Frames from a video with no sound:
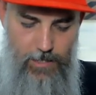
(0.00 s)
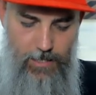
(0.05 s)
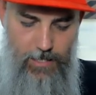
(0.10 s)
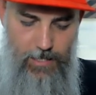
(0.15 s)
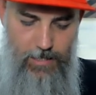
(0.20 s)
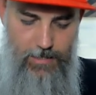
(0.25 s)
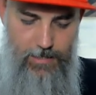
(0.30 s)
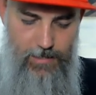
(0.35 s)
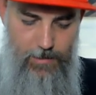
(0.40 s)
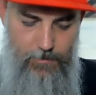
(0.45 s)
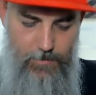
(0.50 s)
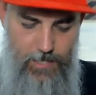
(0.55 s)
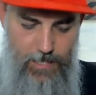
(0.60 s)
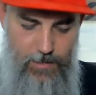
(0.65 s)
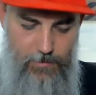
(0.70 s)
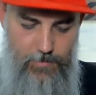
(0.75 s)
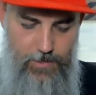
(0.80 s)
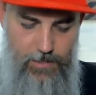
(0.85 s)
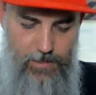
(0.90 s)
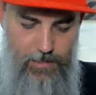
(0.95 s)
it
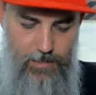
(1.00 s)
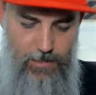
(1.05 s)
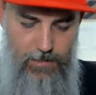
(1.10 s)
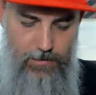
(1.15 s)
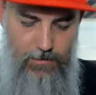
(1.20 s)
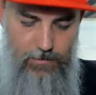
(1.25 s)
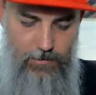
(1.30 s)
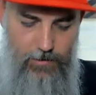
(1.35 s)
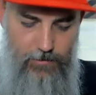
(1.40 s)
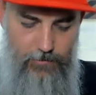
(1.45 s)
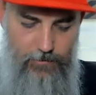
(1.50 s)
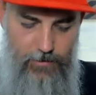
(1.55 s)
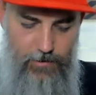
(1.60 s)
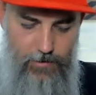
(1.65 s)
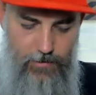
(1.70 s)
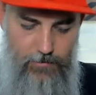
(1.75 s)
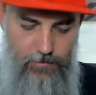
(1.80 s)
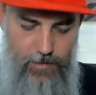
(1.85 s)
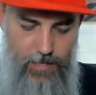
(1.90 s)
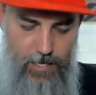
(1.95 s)
sometimes is a little
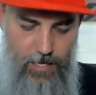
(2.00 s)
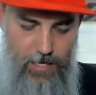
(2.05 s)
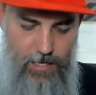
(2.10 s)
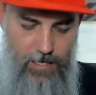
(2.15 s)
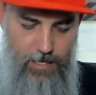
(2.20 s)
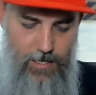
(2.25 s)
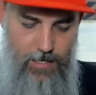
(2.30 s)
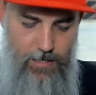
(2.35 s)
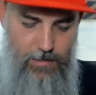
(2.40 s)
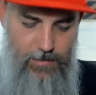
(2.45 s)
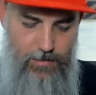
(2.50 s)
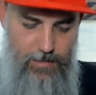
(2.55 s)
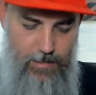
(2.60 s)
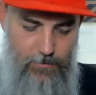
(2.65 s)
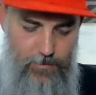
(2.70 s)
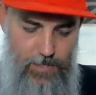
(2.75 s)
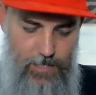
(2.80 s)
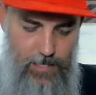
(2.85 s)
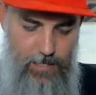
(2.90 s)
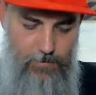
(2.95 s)
different. It is
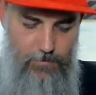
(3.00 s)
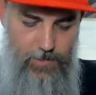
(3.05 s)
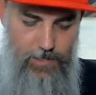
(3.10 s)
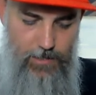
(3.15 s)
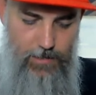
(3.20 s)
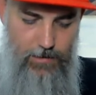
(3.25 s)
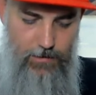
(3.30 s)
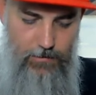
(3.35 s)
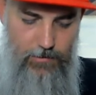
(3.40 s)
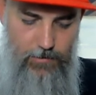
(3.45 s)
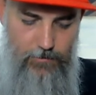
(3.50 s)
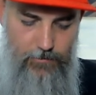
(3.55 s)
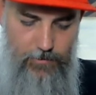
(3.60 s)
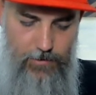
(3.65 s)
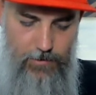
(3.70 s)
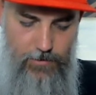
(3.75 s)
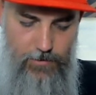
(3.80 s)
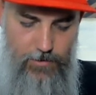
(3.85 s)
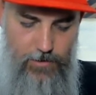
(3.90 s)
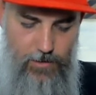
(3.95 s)
sometimes a little
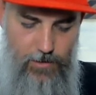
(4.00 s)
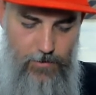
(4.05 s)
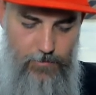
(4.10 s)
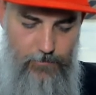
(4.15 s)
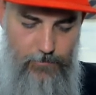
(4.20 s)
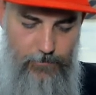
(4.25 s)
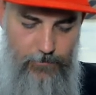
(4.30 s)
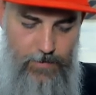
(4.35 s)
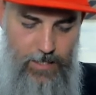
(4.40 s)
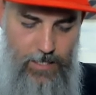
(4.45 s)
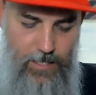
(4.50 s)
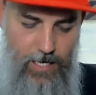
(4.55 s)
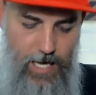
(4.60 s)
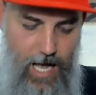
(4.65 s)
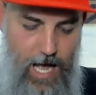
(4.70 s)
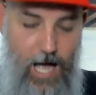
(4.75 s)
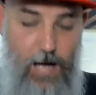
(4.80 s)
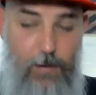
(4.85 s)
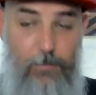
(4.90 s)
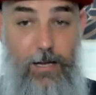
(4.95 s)
different. So
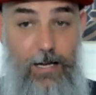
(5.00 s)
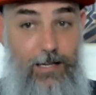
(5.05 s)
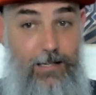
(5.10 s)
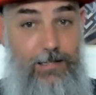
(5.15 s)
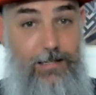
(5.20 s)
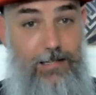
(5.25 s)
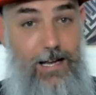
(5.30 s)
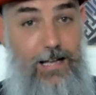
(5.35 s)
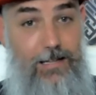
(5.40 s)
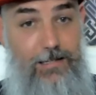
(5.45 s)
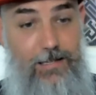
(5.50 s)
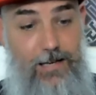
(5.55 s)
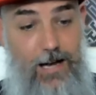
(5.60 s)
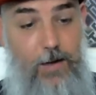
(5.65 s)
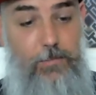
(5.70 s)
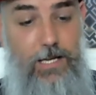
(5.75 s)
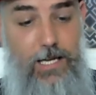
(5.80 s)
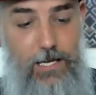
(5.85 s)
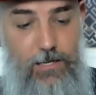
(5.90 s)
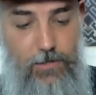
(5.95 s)
I'm excited.
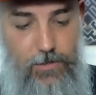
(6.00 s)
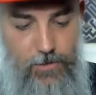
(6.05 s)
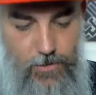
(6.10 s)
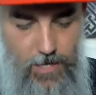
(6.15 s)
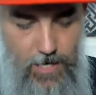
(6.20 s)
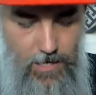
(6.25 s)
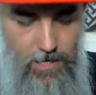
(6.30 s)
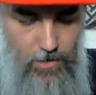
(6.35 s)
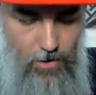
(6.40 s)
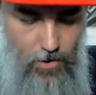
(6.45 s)
I'm keen to try it